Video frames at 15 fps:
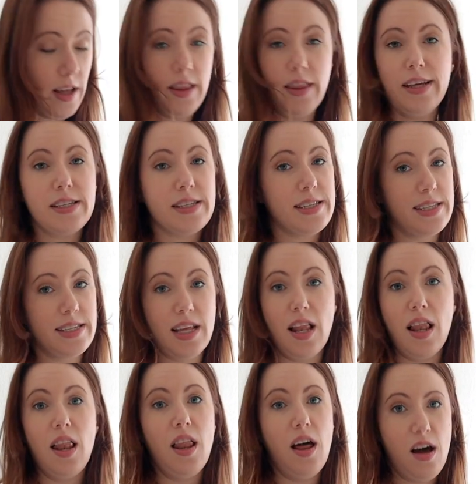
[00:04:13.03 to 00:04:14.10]
This is a
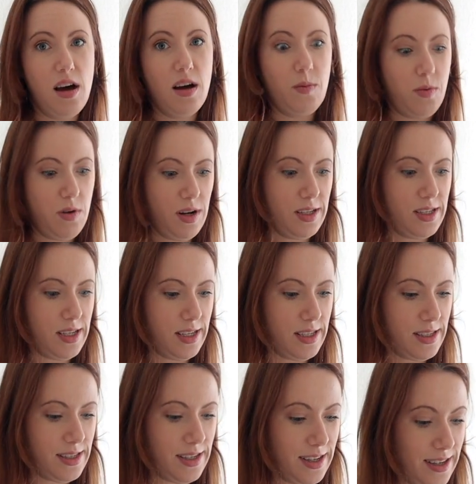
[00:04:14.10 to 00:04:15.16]
long
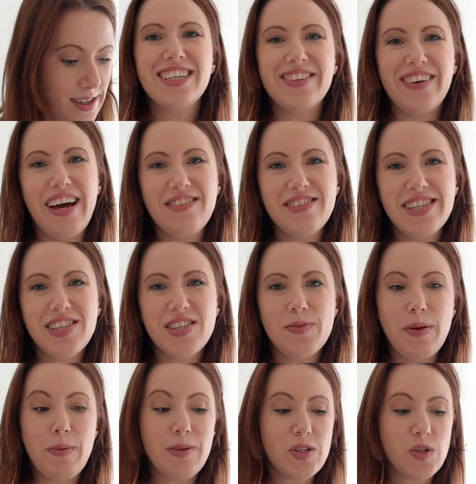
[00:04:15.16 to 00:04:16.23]
process. So I have seen some
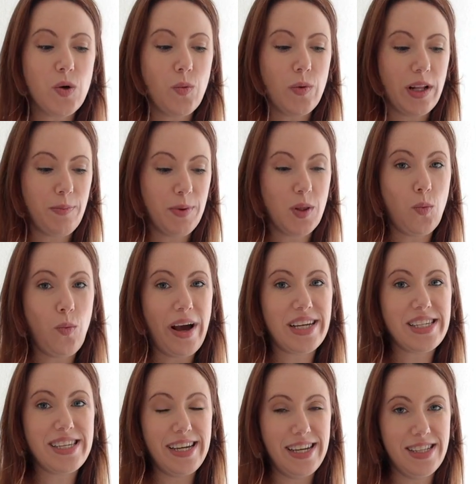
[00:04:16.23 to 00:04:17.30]
people do it where they put the
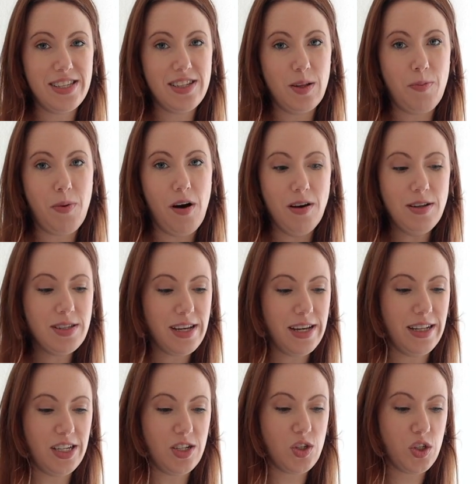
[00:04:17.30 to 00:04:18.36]
wax into the pot
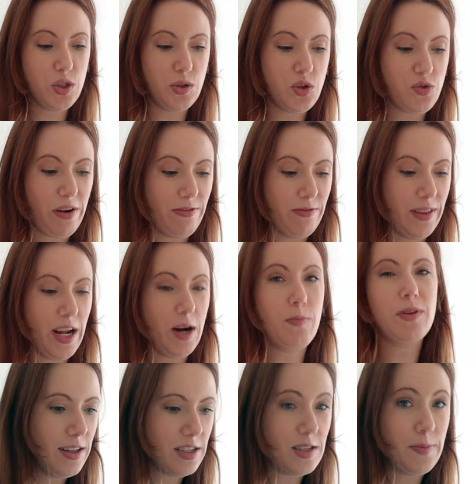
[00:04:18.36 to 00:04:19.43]
and they just do it straight from there,
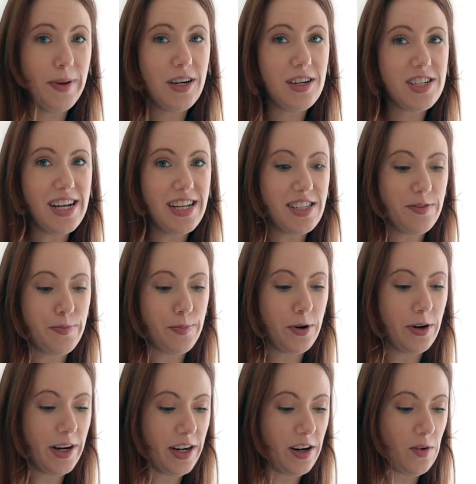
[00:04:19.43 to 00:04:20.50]
but there's a bigger chance of
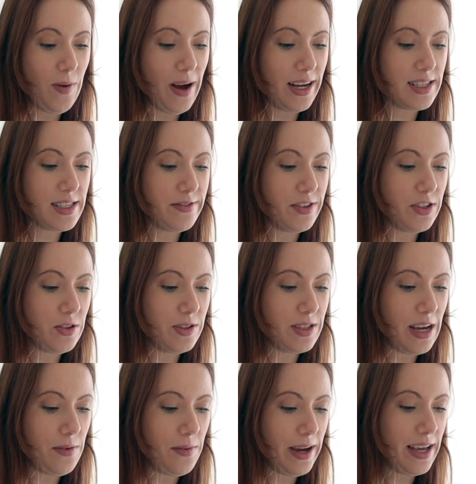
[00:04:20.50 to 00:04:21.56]
burning your wax if you do it
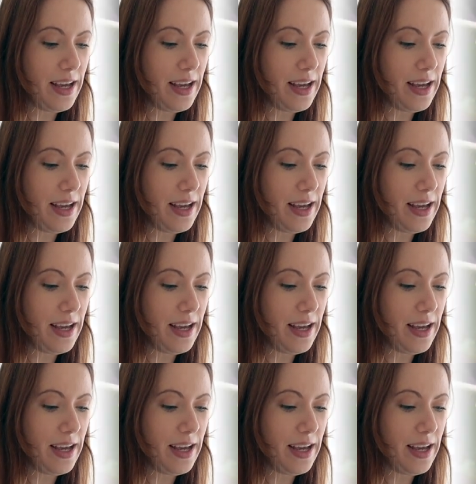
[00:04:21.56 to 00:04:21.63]
that way.